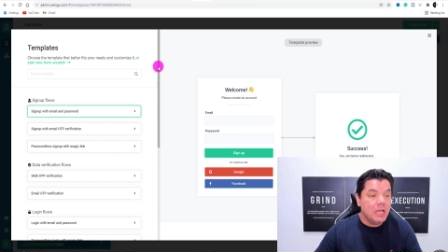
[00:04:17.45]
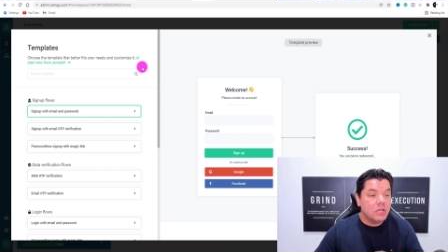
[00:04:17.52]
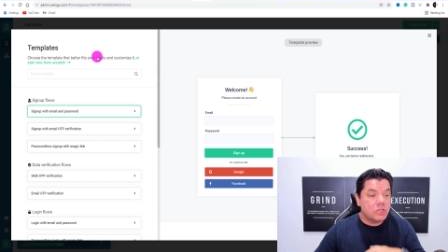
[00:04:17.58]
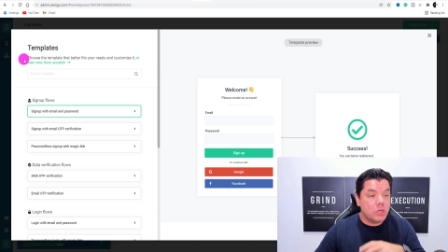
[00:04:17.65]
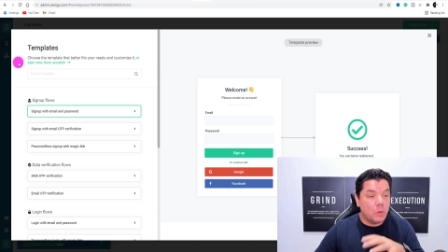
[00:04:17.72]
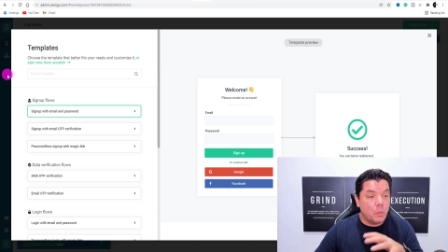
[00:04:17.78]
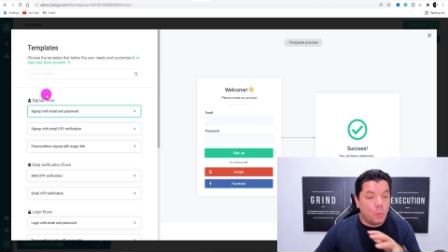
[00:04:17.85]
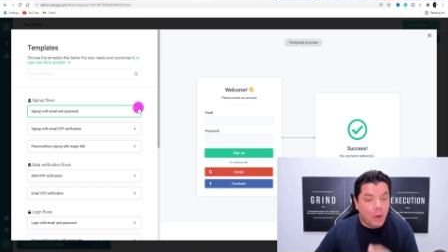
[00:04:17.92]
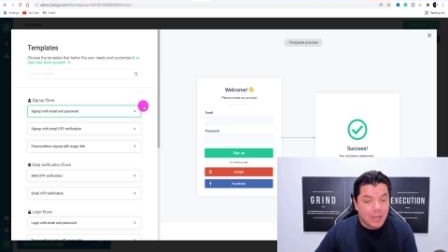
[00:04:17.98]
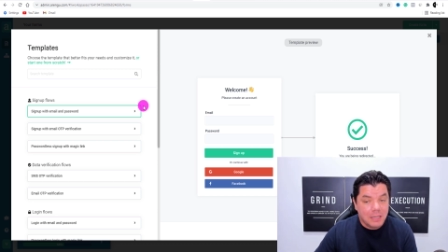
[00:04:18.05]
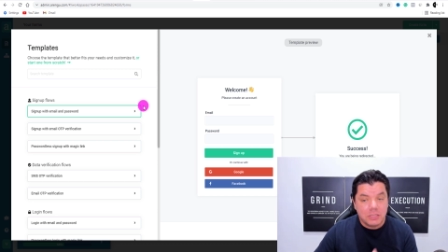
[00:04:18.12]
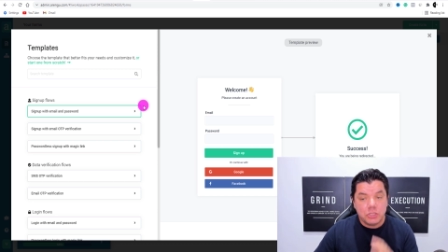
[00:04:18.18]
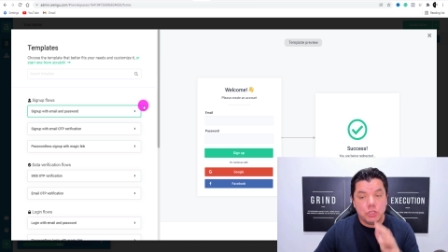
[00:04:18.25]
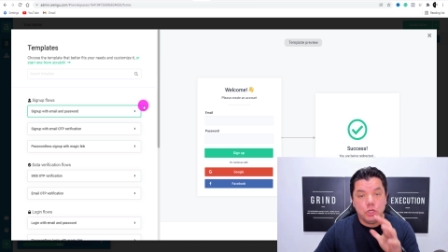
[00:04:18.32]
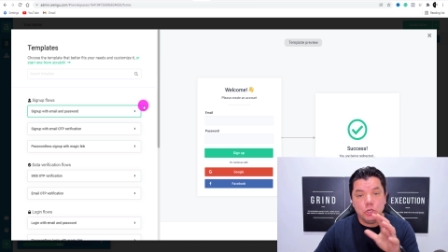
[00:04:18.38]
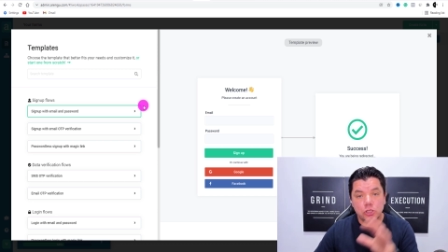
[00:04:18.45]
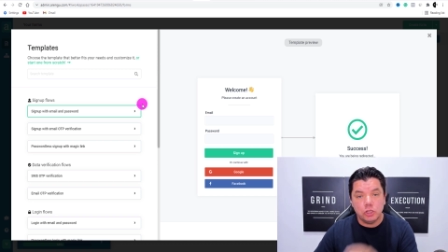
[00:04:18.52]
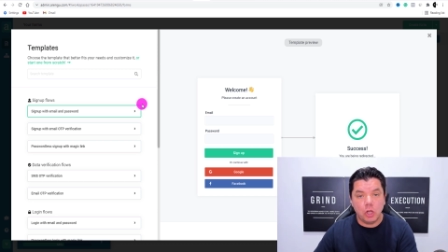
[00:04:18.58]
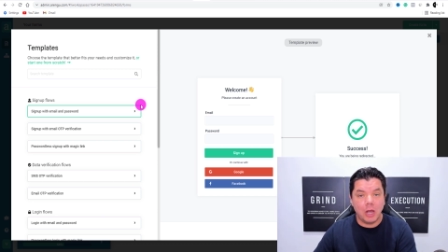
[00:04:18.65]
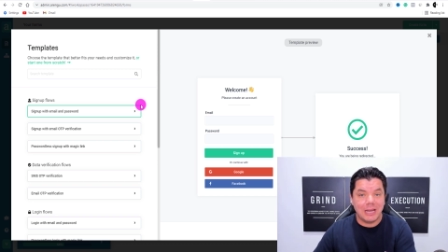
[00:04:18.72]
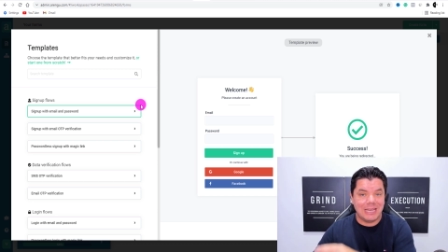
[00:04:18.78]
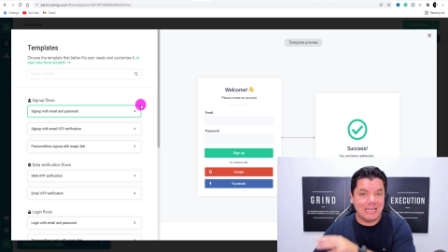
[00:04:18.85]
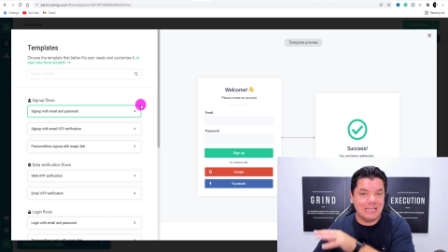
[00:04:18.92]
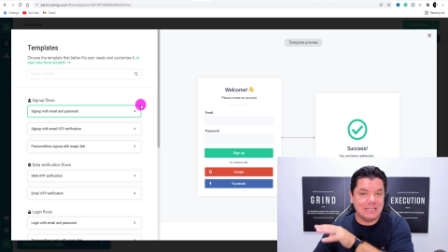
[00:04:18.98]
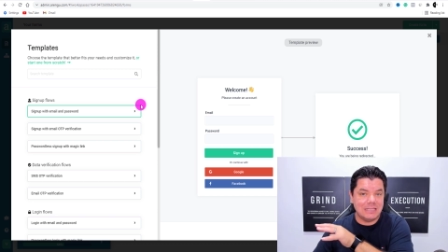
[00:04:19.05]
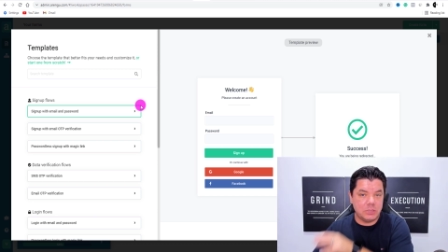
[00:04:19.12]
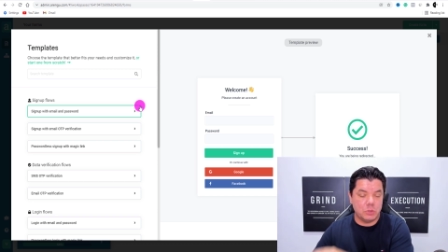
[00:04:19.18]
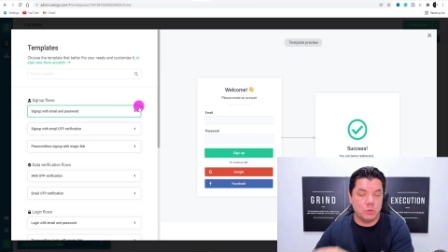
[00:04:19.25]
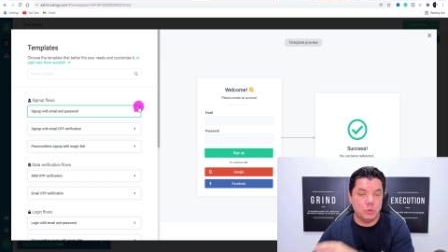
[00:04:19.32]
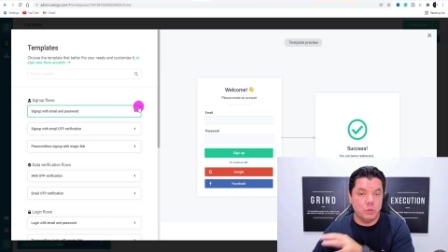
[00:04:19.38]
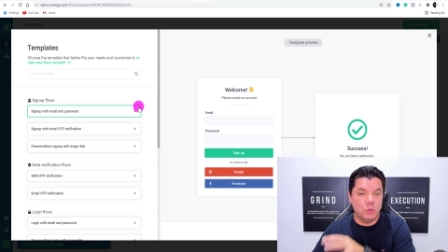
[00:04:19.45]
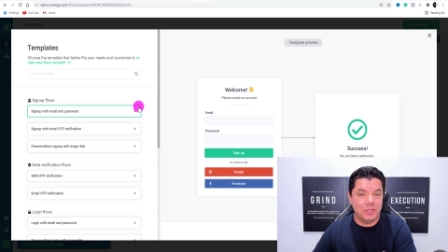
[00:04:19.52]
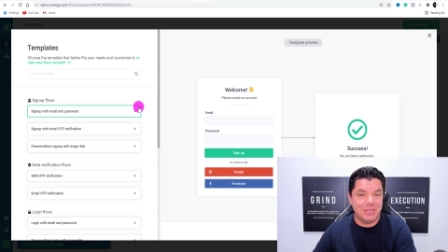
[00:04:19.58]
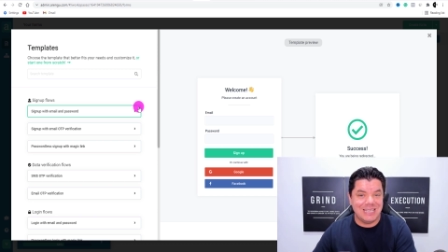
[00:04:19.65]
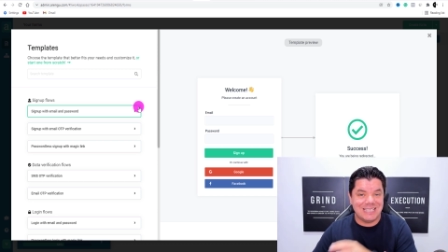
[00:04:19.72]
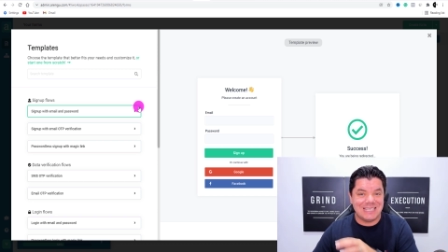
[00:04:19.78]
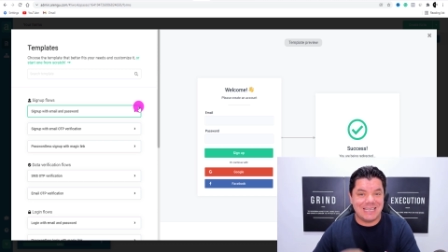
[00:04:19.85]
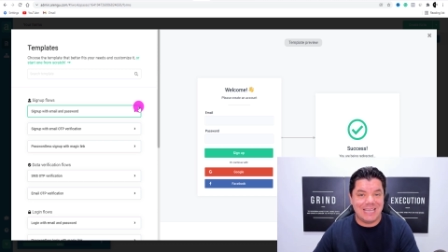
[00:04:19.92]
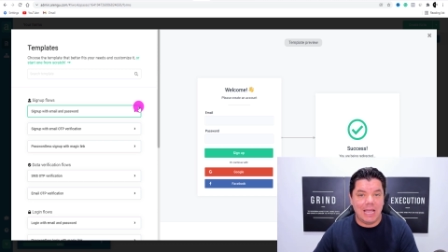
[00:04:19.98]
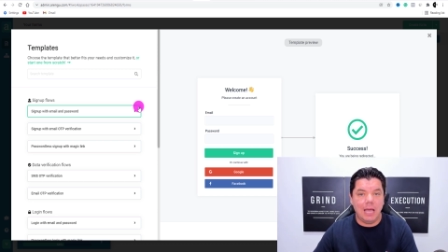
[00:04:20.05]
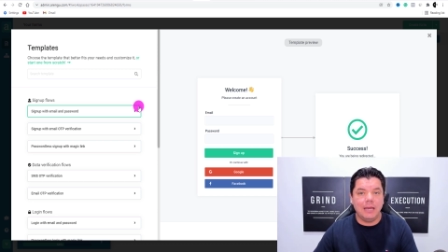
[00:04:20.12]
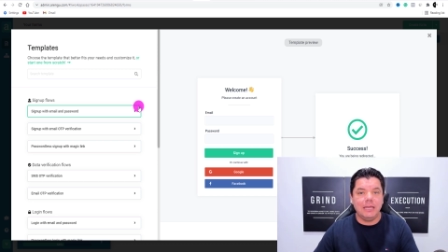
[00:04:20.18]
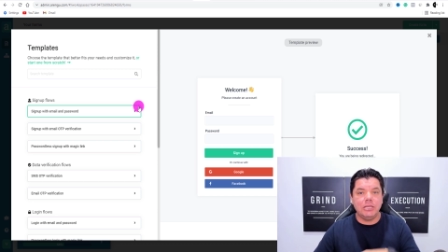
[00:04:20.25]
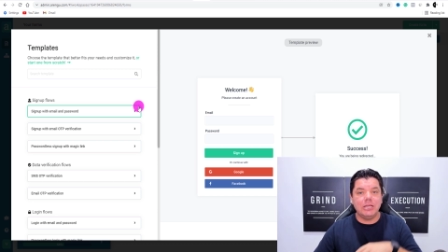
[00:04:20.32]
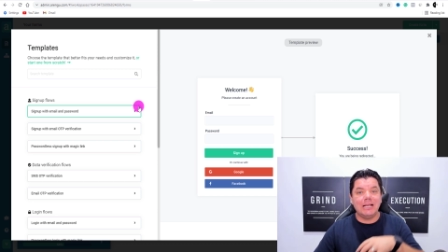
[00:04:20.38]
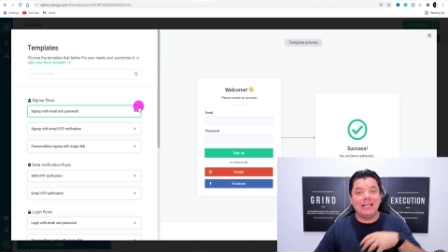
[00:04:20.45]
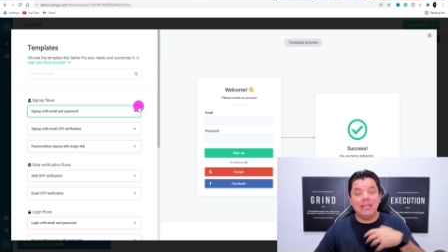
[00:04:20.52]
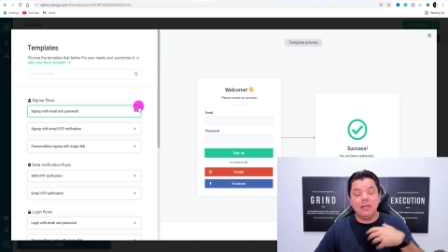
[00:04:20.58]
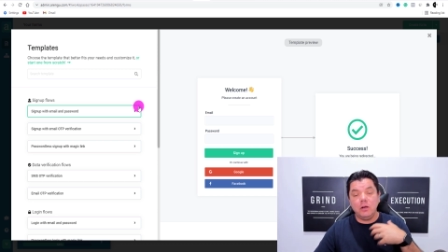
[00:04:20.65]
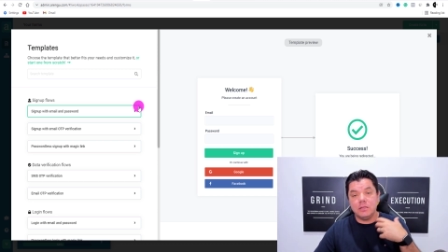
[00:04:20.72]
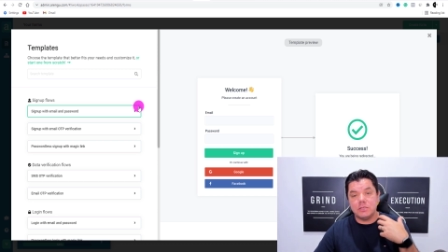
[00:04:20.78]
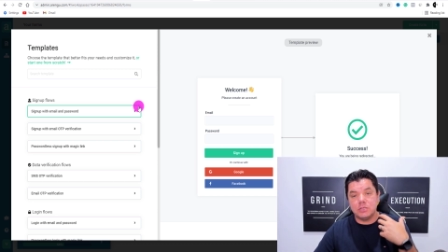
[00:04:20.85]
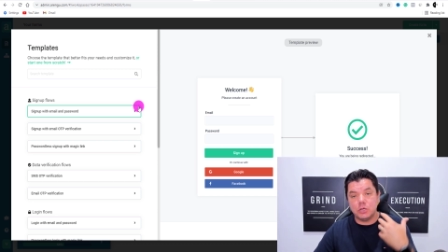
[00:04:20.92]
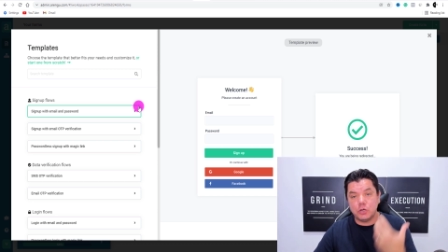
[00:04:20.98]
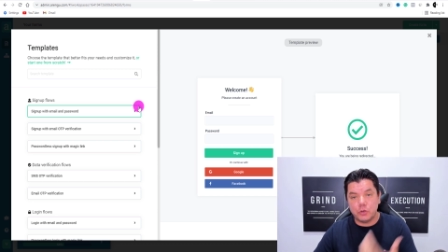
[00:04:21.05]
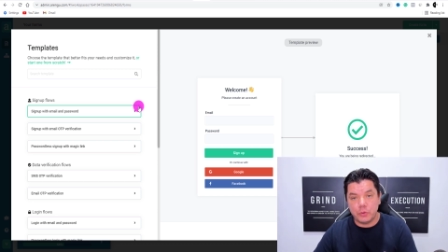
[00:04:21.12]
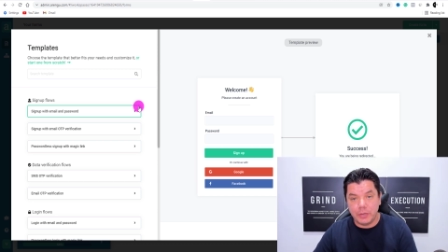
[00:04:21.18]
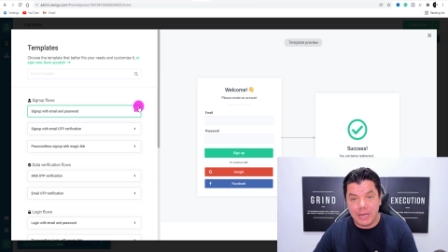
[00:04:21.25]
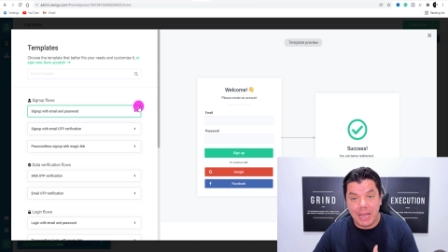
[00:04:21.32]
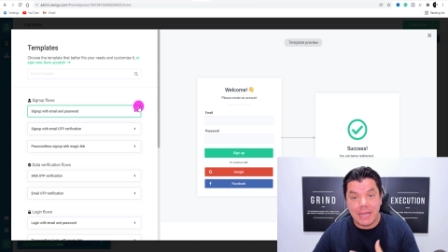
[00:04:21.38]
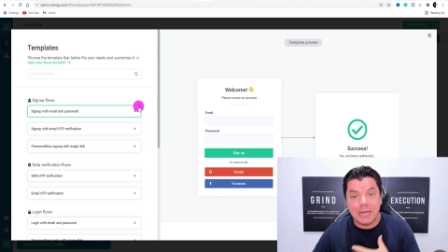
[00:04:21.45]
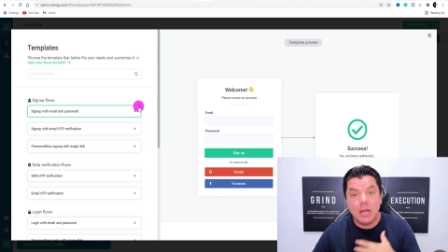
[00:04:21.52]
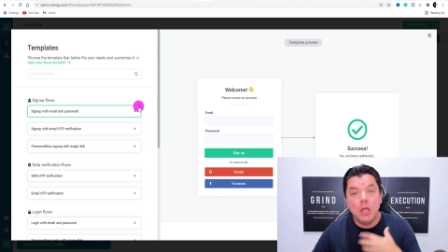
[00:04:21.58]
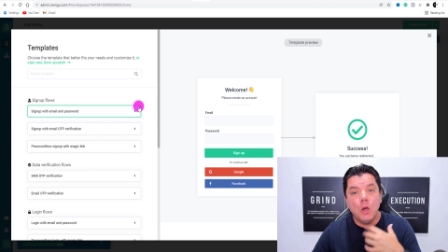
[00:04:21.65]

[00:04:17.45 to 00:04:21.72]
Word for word: So once you log into this account and you click on to create